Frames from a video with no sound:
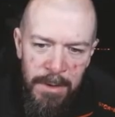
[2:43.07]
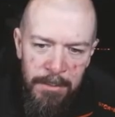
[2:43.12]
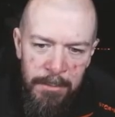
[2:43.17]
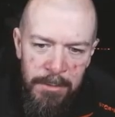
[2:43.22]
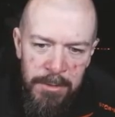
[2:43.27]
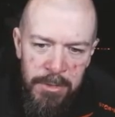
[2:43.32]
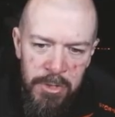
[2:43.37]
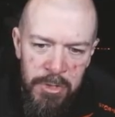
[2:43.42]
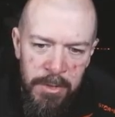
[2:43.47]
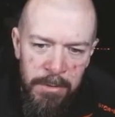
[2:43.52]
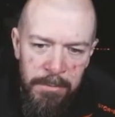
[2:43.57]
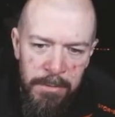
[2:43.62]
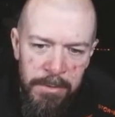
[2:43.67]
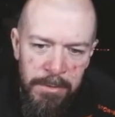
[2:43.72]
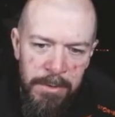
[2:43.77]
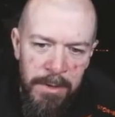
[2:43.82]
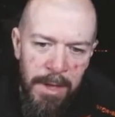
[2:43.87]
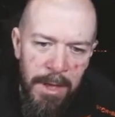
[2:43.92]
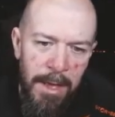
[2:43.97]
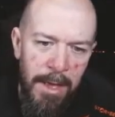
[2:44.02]
I'm going to show
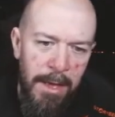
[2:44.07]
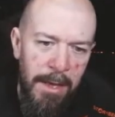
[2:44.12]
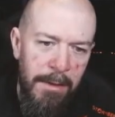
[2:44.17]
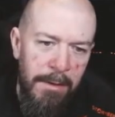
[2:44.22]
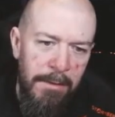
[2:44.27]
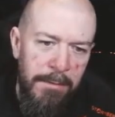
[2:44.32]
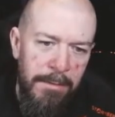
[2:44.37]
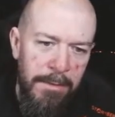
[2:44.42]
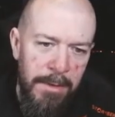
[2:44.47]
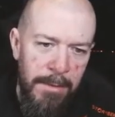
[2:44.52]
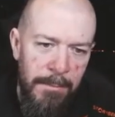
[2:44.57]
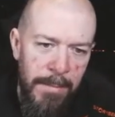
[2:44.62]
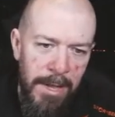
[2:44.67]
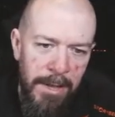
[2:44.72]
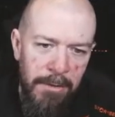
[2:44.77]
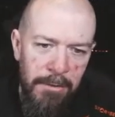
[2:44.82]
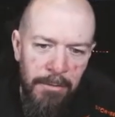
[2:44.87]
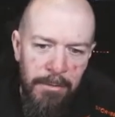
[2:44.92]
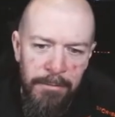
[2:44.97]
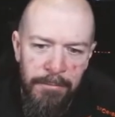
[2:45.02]
you the
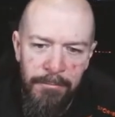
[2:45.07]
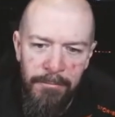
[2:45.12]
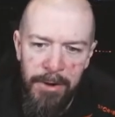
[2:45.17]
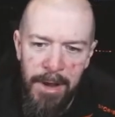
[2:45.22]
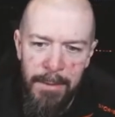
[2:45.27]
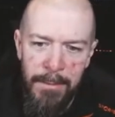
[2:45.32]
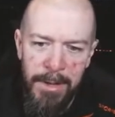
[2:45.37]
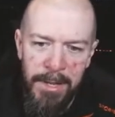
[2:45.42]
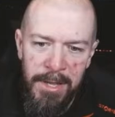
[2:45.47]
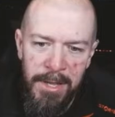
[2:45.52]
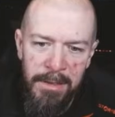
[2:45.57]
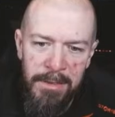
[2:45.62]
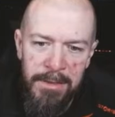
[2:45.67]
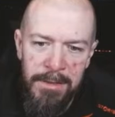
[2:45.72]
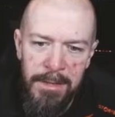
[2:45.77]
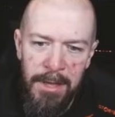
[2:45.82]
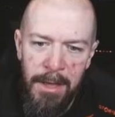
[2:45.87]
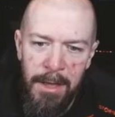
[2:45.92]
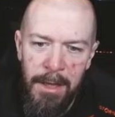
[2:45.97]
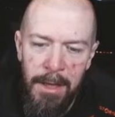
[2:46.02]
manual frame I
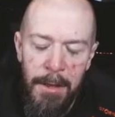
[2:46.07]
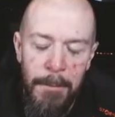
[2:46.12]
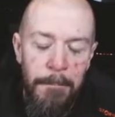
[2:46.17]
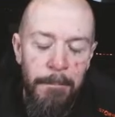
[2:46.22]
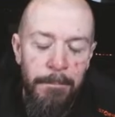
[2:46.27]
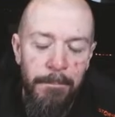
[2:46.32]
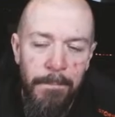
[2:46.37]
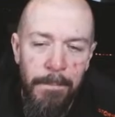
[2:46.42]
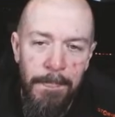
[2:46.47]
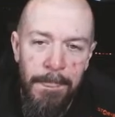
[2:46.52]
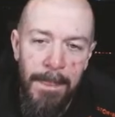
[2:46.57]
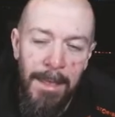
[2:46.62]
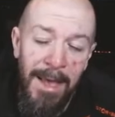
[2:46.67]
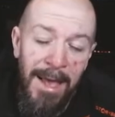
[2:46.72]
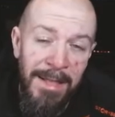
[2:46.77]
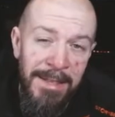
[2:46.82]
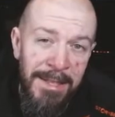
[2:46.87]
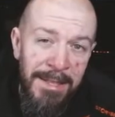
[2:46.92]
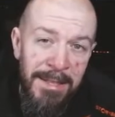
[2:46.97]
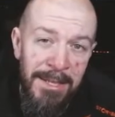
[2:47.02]
did.
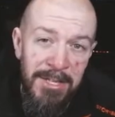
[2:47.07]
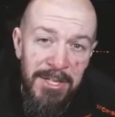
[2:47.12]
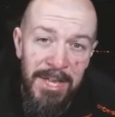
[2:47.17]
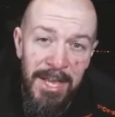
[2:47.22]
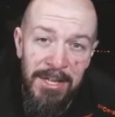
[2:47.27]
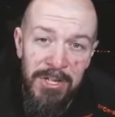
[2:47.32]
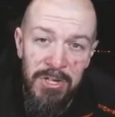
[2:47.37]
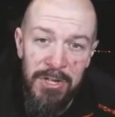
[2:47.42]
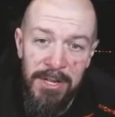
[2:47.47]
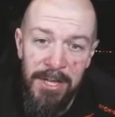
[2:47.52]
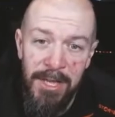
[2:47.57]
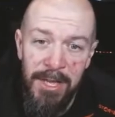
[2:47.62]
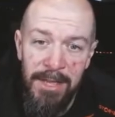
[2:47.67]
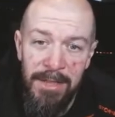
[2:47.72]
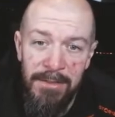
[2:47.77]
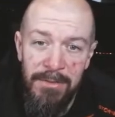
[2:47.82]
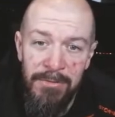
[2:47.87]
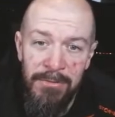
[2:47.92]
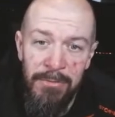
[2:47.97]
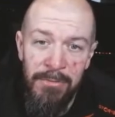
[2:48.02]
I did this
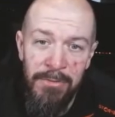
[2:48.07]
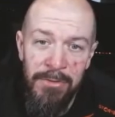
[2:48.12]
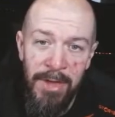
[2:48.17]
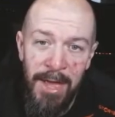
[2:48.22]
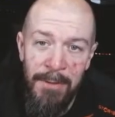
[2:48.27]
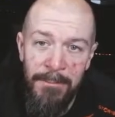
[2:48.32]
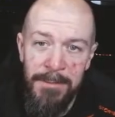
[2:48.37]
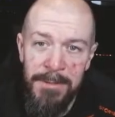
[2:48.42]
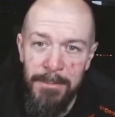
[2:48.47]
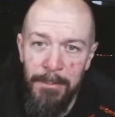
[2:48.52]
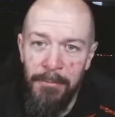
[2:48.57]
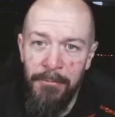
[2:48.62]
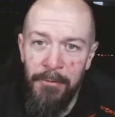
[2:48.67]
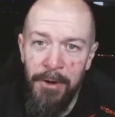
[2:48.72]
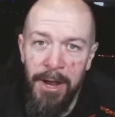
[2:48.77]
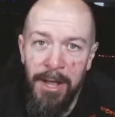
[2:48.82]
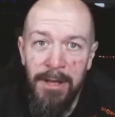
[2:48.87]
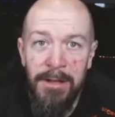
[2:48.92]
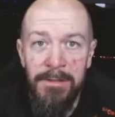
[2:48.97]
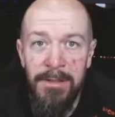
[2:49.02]
actually 2 times
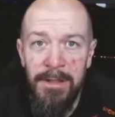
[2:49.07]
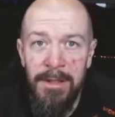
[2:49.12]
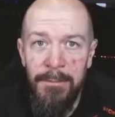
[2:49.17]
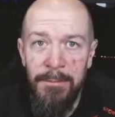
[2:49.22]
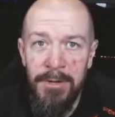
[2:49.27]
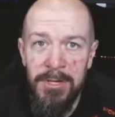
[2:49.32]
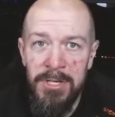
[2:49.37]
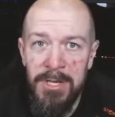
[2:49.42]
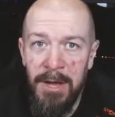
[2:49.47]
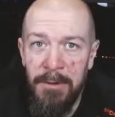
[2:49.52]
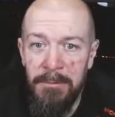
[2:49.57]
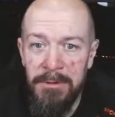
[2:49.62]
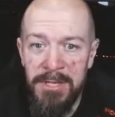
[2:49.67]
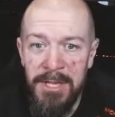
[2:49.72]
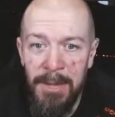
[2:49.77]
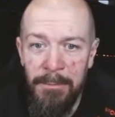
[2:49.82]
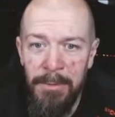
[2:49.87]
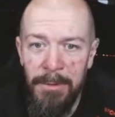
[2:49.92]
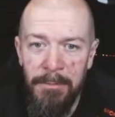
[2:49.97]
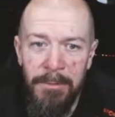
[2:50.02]
before I got an image I
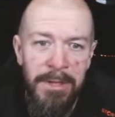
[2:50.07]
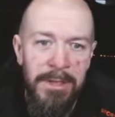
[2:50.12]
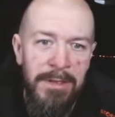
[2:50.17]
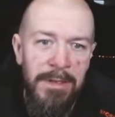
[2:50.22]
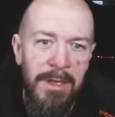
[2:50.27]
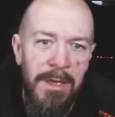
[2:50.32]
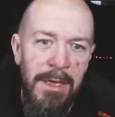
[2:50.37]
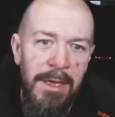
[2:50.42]
was happy with.